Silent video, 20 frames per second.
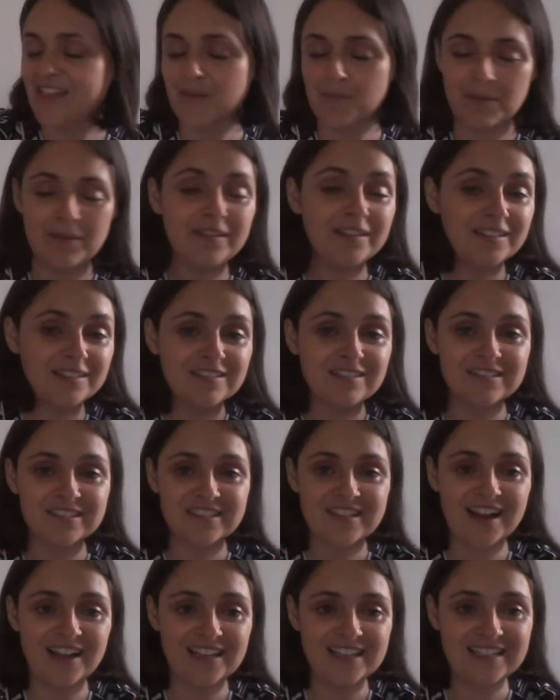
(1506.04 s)
the political
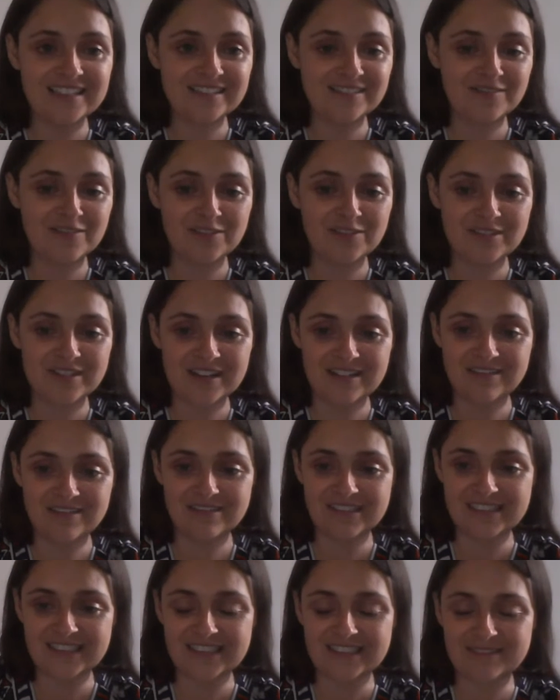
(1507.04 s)
stylings of those
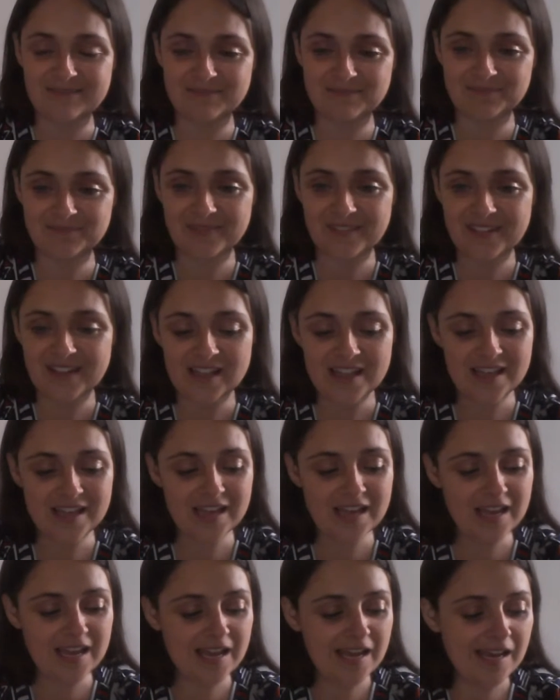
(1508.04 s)
countries.
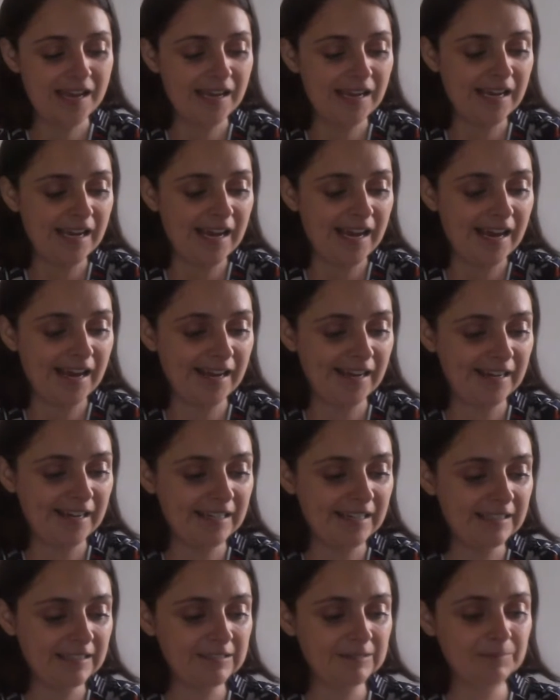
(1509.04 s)

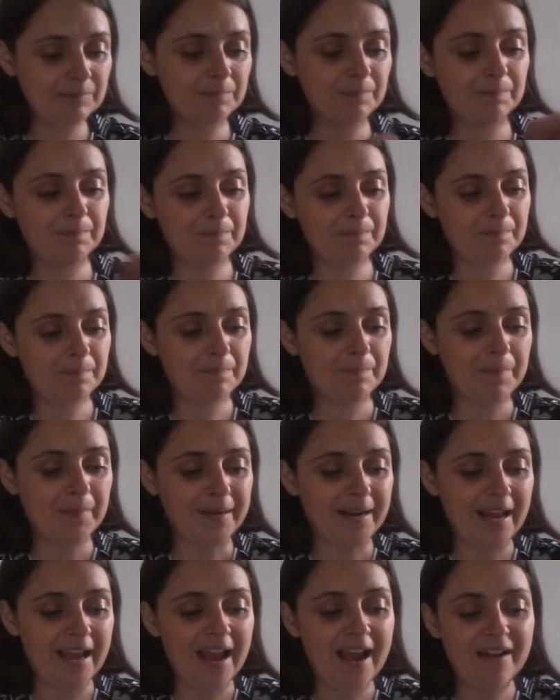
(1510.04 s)
But
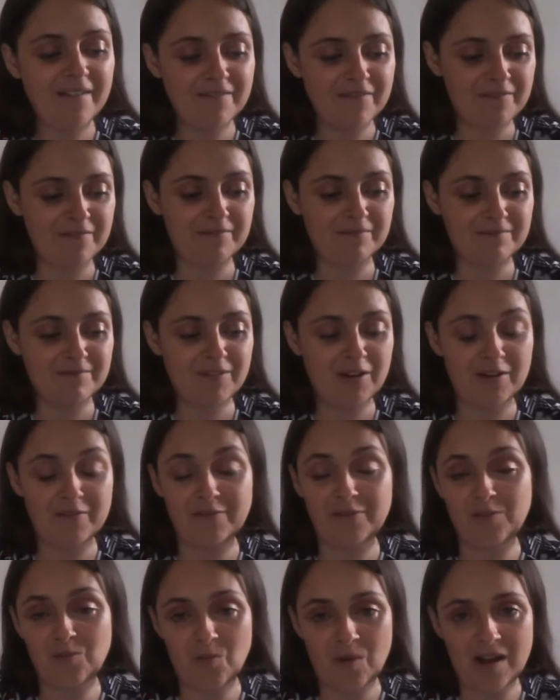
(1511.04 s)
I have known
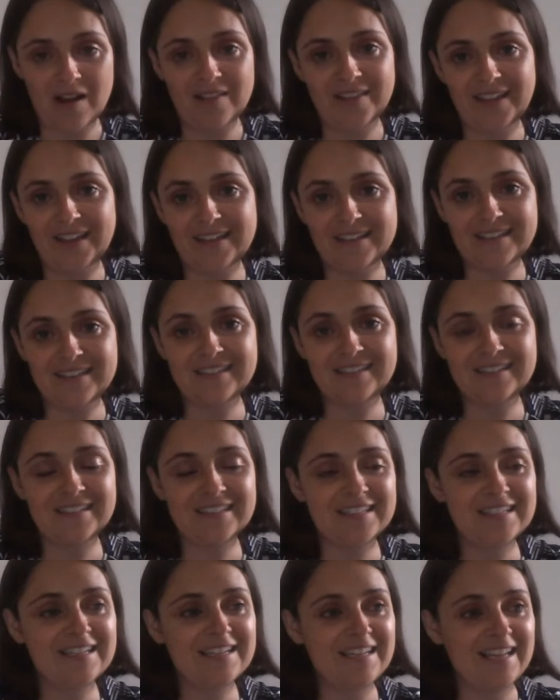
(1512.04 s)
for a while that,
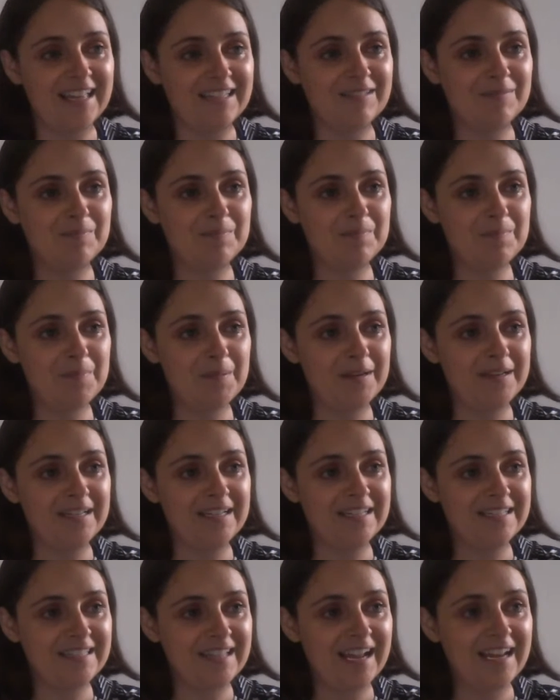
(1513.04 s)
yes, Bernie
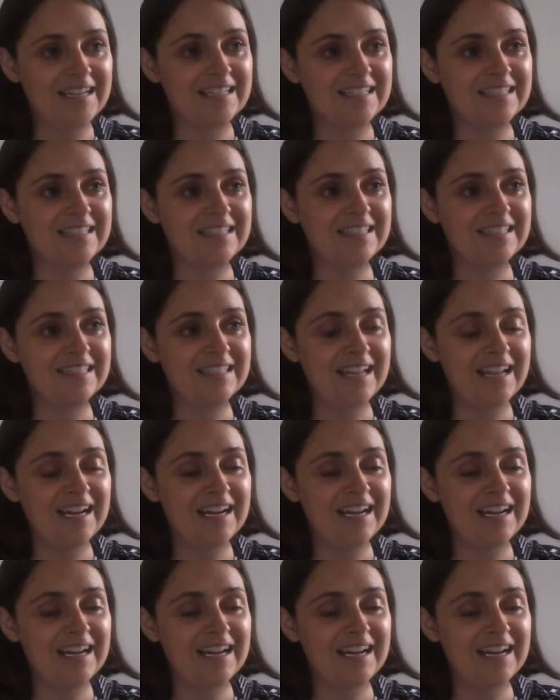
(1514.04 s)
Sanders